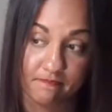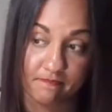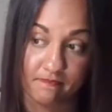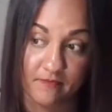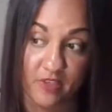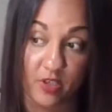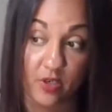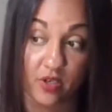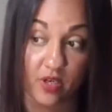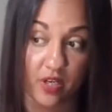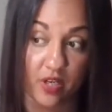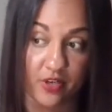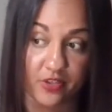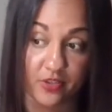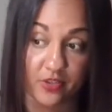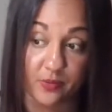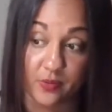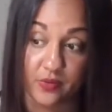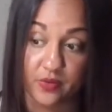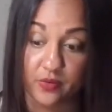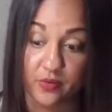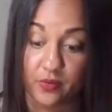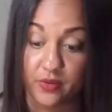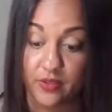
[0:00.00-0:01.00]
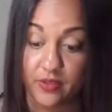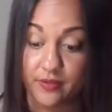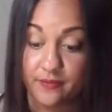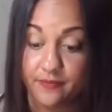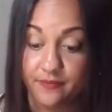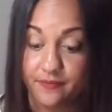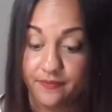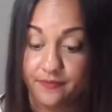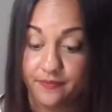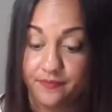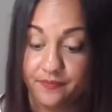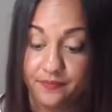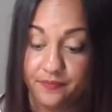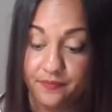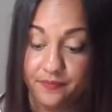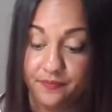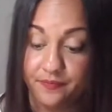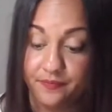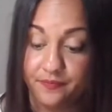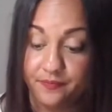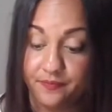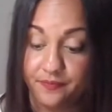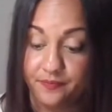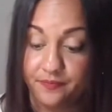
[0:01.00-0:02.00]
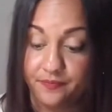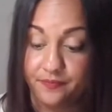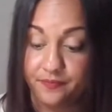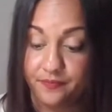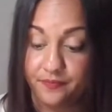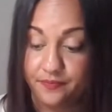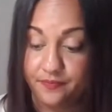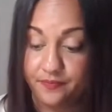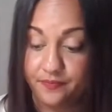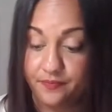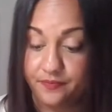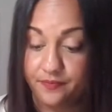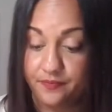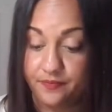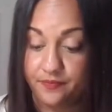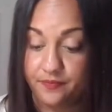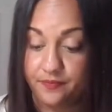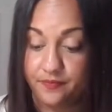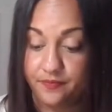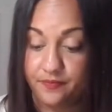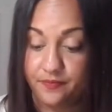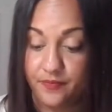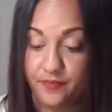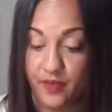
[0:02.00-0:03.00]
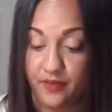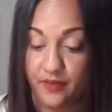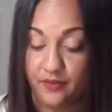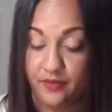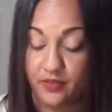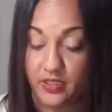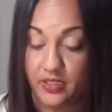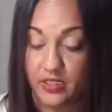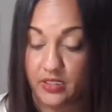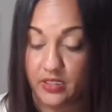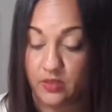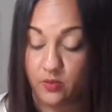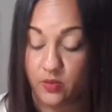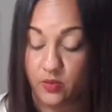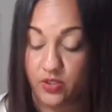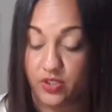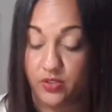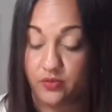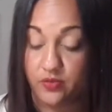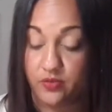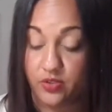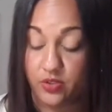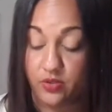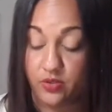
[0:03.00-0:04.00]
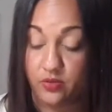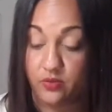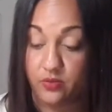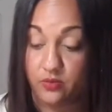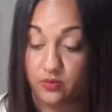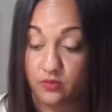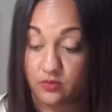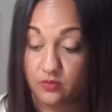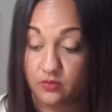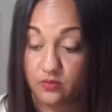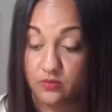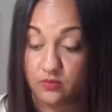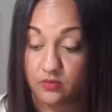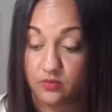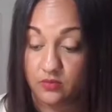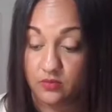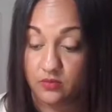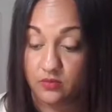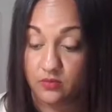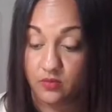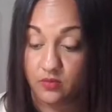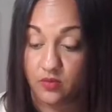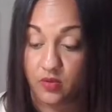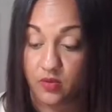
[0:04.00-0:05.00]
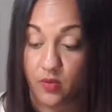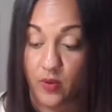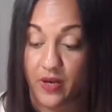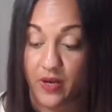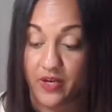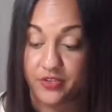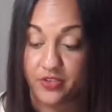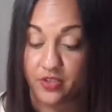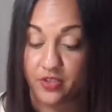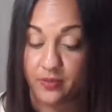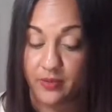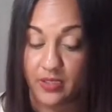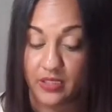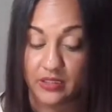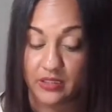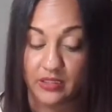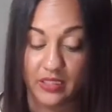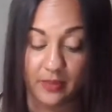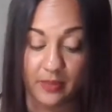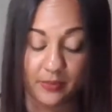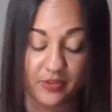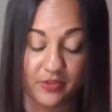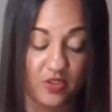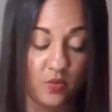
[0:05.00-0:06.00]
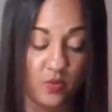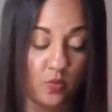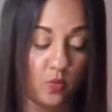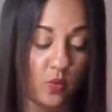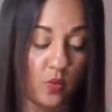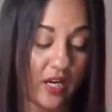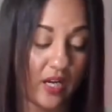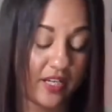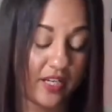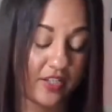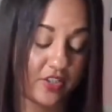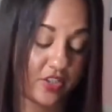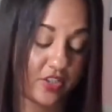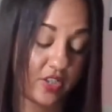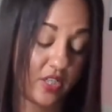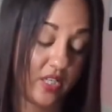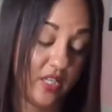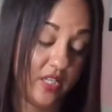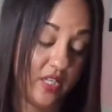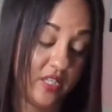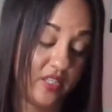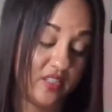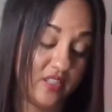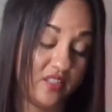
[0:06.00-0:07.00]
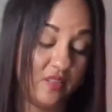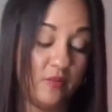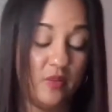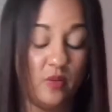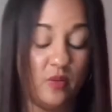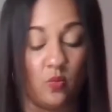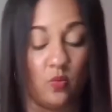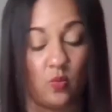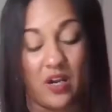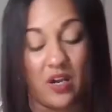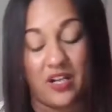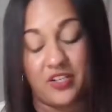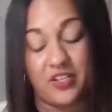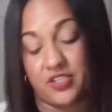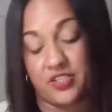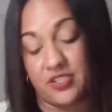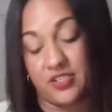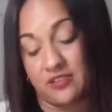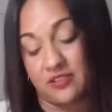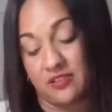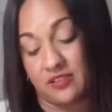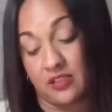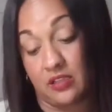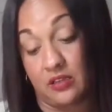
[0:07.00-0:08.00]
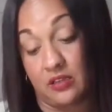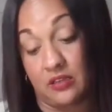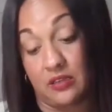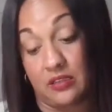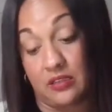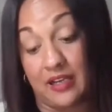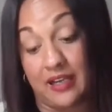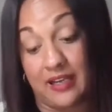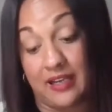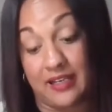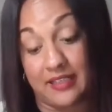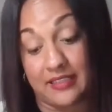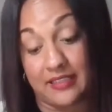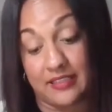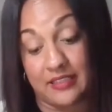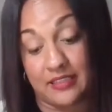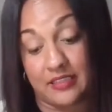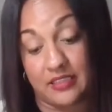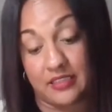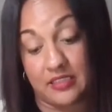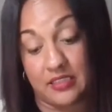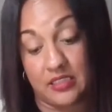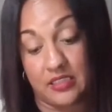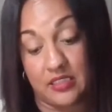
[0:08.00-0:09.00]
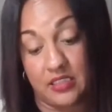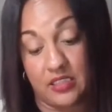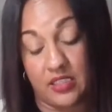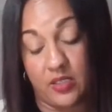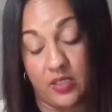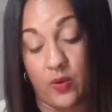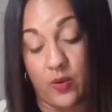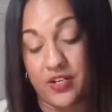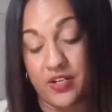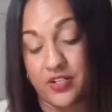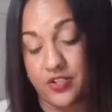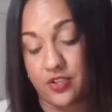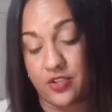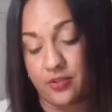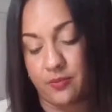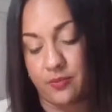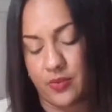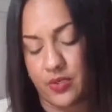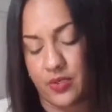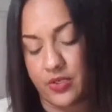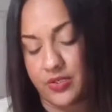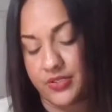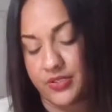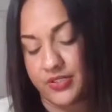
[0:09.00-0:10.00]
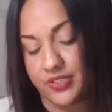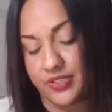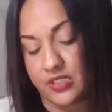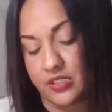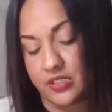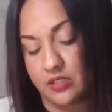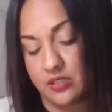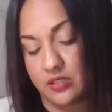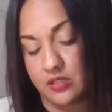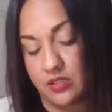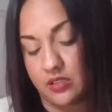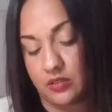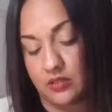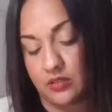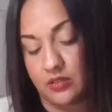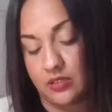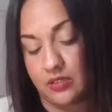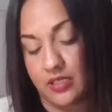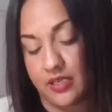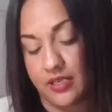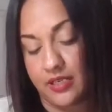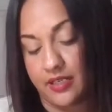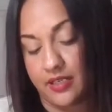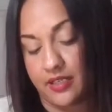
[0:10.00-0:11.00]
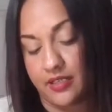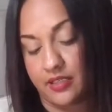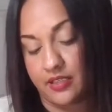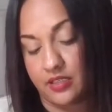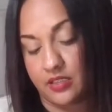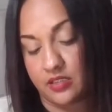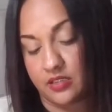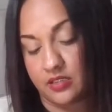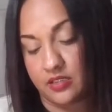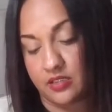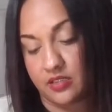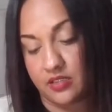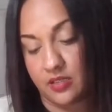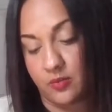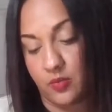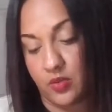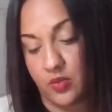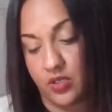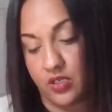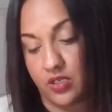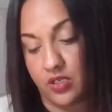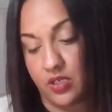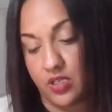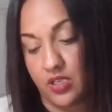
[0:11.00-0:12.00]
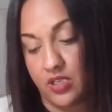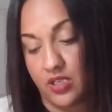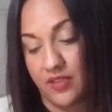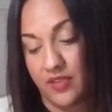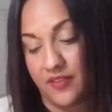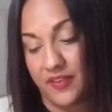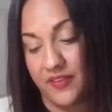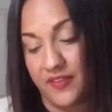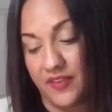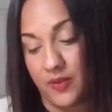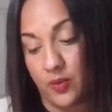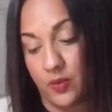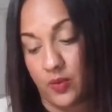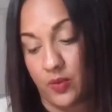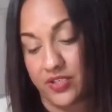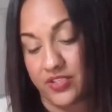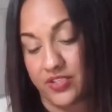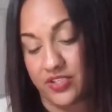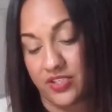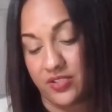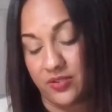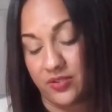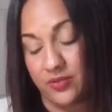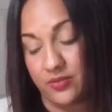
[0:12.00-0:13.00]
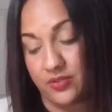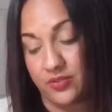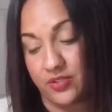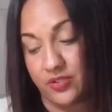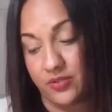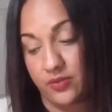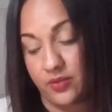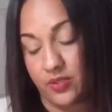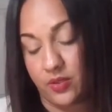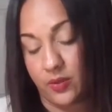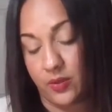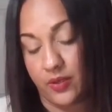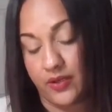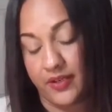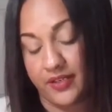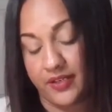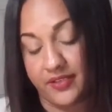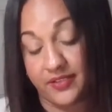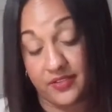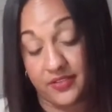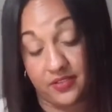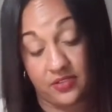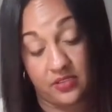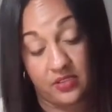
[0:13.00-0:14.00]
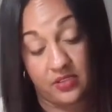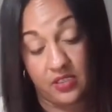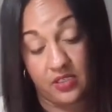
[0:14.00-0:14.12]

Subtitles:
You're an entrepreneur. Mm-hmm. Heavily. What you do requires you to be online, but you watch. Someone watches a lot. They watch their person a lot. Someone, I think they watch you too, Aquarius.